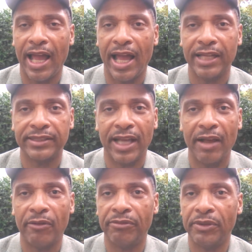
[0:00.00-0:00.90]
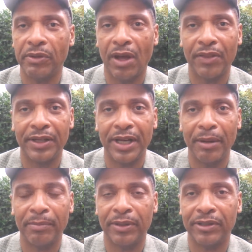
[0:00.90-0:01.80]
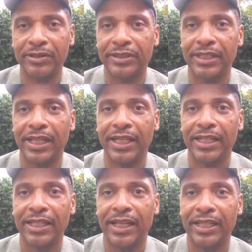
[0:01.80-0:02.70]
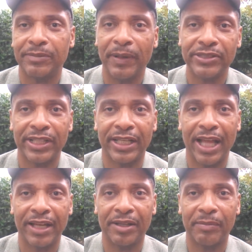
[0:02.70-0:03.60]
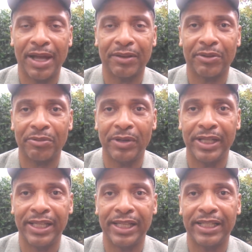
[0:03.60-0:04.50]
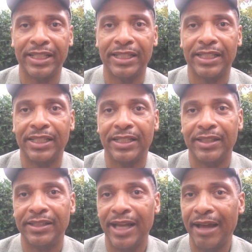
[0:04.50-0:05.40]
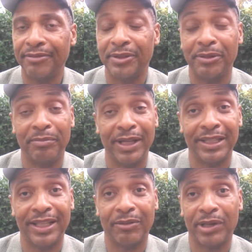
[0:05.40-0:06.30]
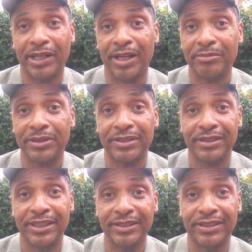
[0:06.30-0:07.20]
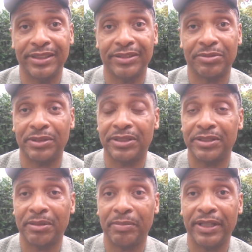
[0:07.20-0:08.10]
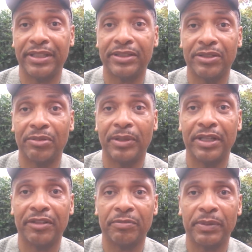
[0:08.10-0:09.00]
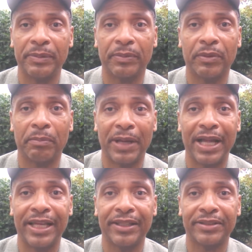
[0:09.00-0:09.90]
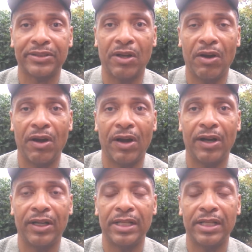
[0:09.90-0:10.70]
As I reviewed all the numbers, especially in light of the Model 3, you have to admit that when it comes to distance, which is a big determinant of people buying this car,